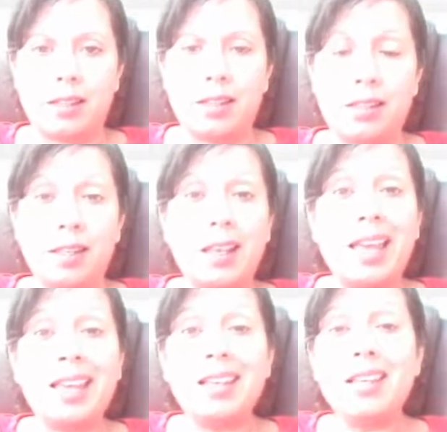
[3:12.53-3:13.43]
is that
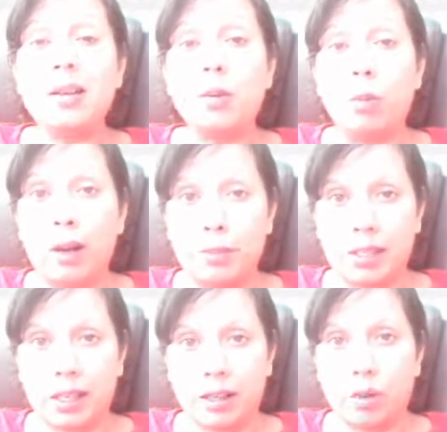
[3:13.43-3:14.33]
any
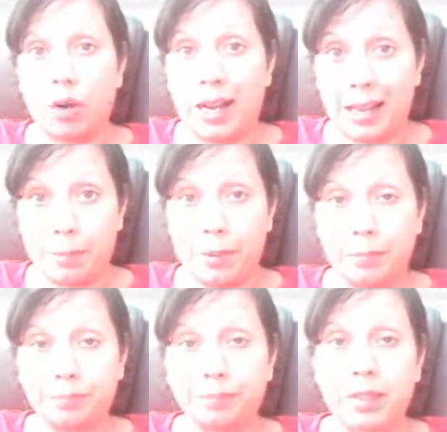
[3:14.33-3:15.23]
website or app
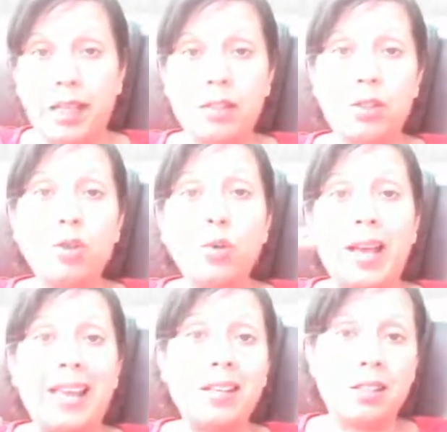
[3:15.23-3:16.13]
has two
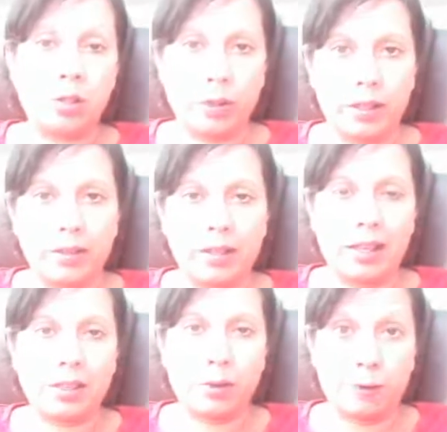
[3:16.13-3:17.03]
ends to it. It
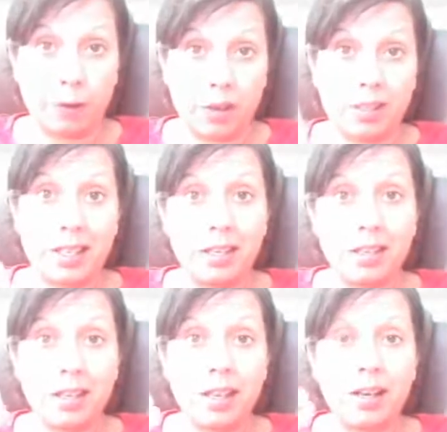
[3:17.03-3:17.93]
has a front
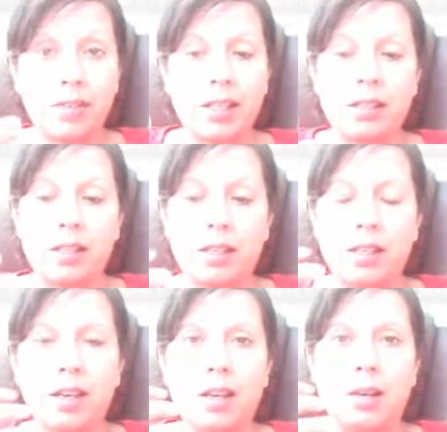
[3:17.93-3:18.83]
end, and that's the
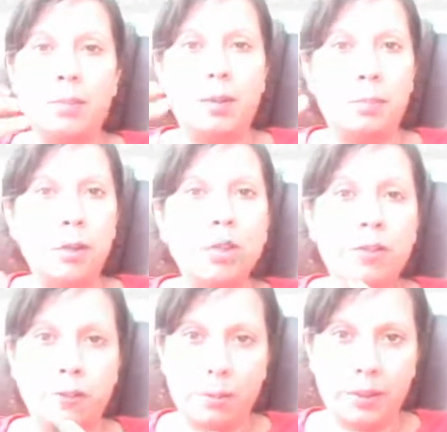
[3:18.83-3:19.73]

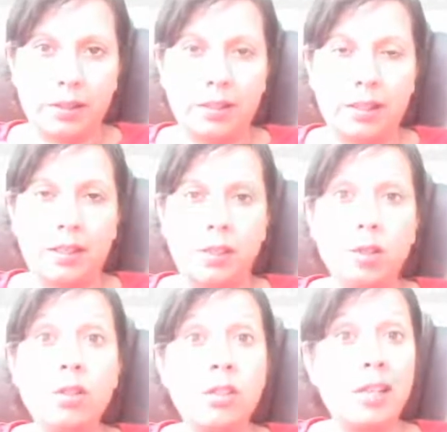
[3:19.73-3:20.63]
beautiful bit, the
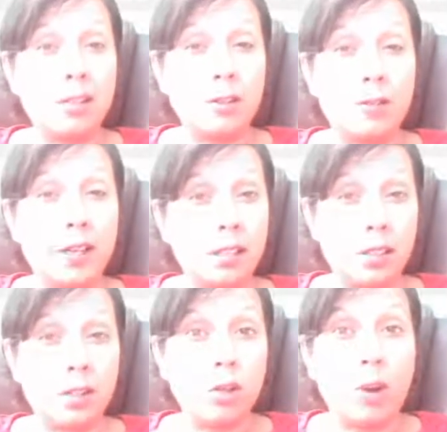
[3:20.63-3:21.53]
user interface,
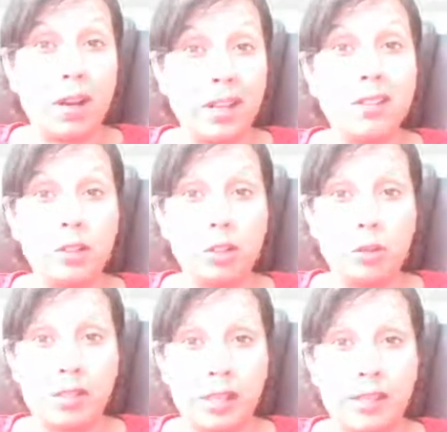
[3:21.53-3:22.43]
the UI that you
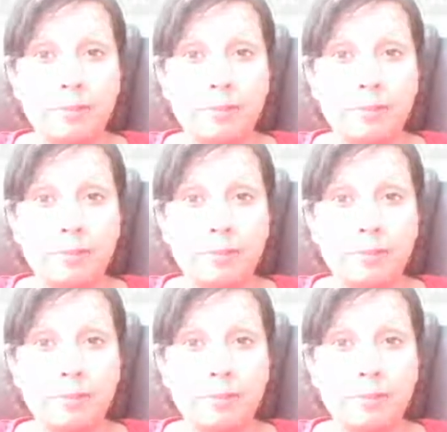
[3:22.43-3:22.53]
see.